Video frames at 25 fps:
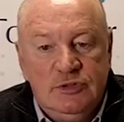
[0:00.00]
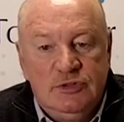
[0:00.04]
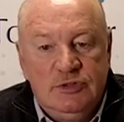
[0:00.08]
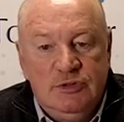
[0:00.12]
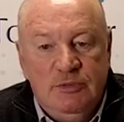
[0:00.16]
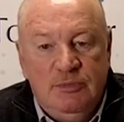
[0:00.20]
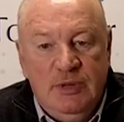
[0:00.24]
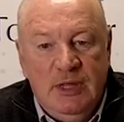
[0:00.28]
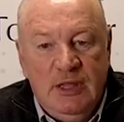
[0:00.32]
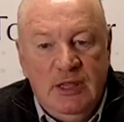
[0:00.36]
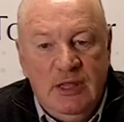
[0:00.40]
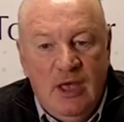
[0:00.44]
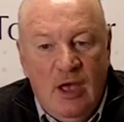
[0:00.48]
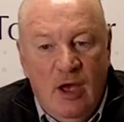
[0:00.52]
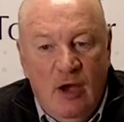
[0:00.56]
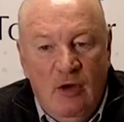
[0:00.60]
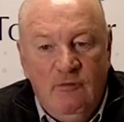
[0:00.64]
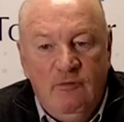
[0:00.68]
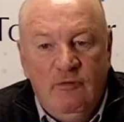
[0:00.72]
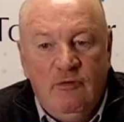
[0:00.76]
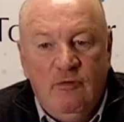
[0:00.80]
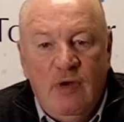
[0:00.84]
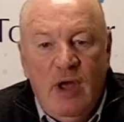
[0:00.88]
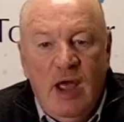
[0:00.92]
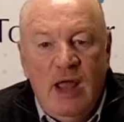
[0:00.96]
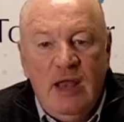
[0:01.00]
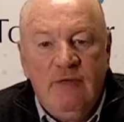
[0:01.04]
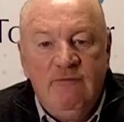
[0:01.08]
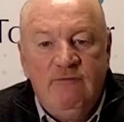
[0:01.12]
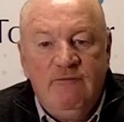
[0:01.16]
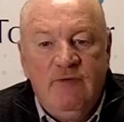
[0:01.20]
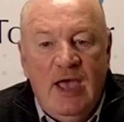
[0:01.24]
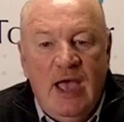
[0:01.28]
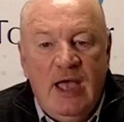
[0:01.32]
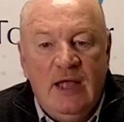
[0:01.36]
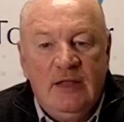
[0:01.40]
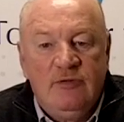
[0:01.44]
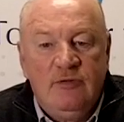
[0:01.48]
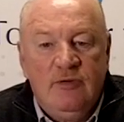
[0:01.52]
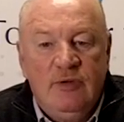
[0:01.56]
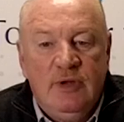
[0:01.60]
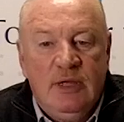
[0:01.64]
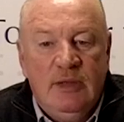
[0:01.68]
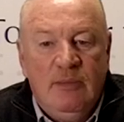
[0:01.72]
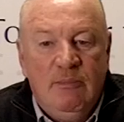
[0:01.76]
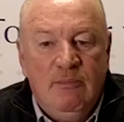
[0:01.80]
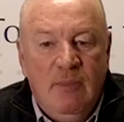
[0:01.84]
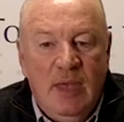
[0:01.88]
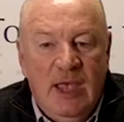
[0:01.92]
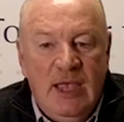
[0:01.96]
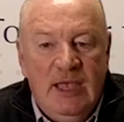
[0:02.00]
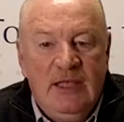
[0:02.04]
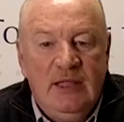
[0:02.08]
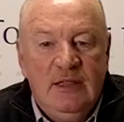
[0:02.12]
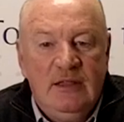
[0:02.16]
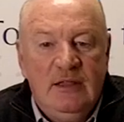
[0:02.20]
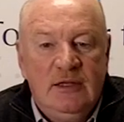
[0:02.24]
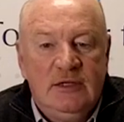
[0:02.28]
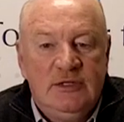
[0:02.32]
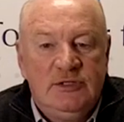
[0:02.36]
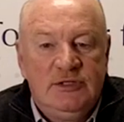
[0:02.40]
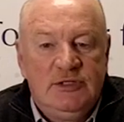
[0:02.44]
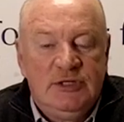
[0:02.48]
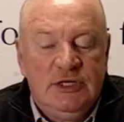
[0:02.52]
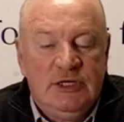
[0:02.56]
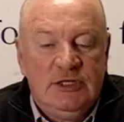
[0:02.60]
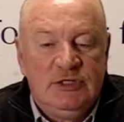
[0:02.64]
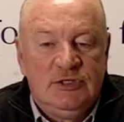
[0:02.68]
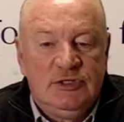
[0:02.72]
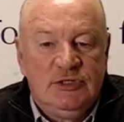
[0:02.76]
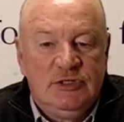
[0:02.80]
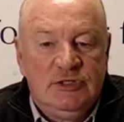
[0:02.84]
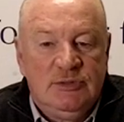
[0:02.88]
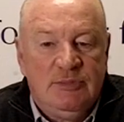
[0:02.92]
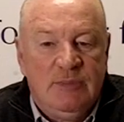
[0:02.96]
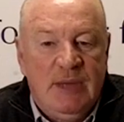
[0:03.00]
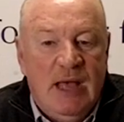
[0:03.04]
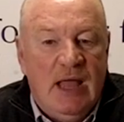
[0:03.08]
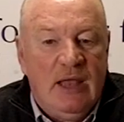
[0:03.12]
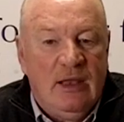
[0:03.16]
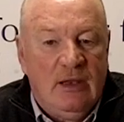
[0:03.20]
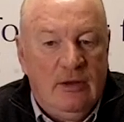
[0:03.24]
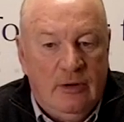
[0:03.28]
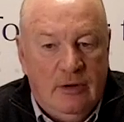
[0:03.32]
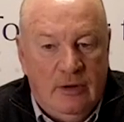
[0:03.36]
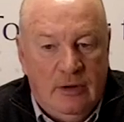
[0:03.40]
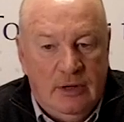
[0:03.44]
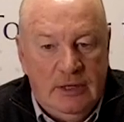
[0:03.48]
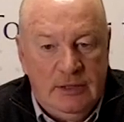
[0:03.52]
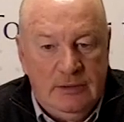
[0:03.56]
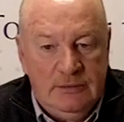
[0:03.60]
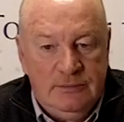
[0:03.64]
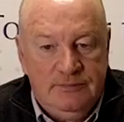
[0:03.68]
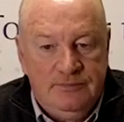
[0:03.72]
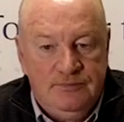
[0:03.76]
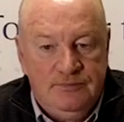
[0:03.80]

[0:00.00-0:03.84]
should be the overriding factor in making the decisions about learning.